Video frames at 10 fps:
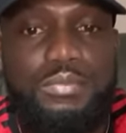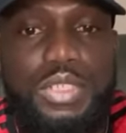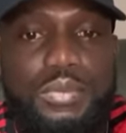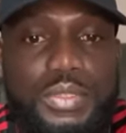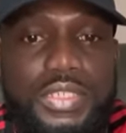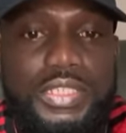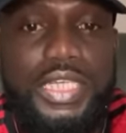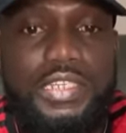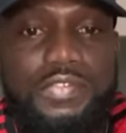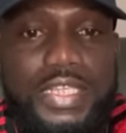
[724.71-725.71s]
Big up on
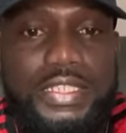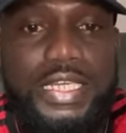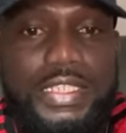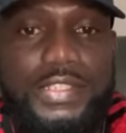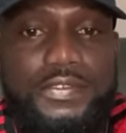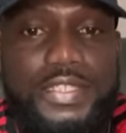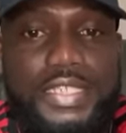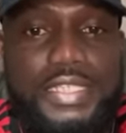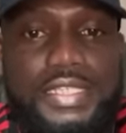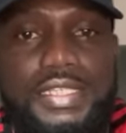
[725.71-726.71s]
yourself and thanks for
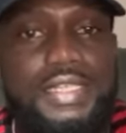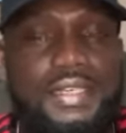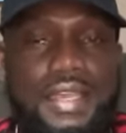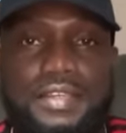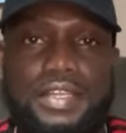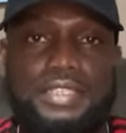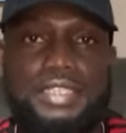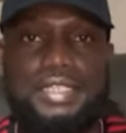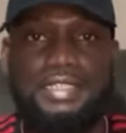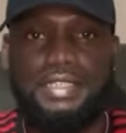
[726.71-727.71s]
the
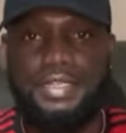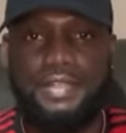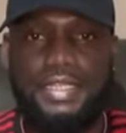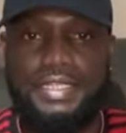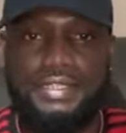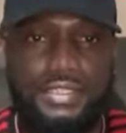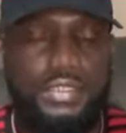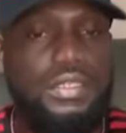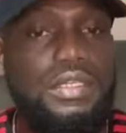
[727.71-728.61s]
congratulation right there, so.